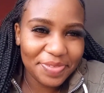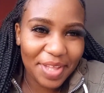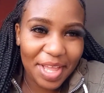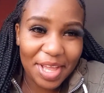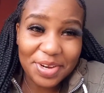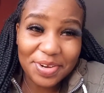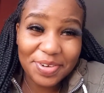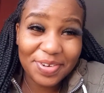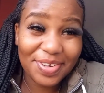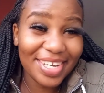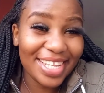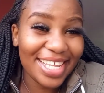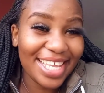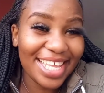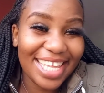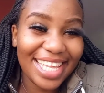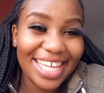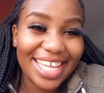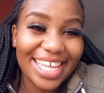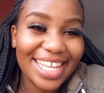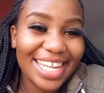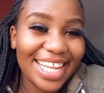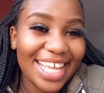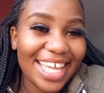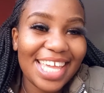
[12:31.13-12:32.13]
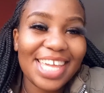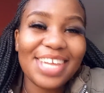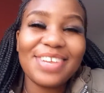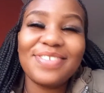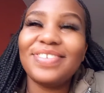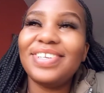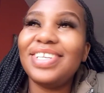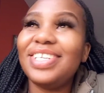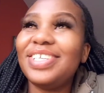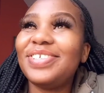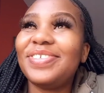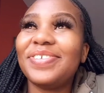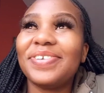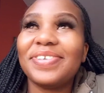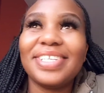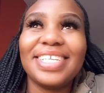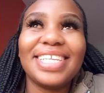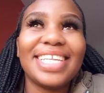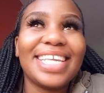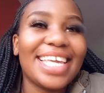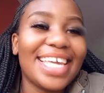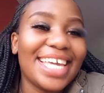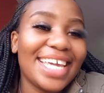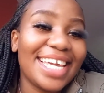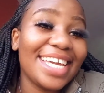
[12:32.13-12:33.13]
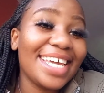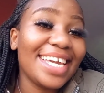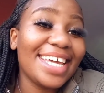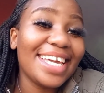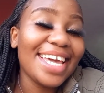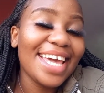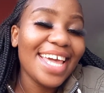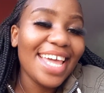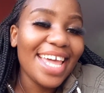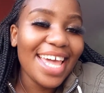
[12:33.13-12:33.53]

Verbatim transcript: I don't care, like I really don't care.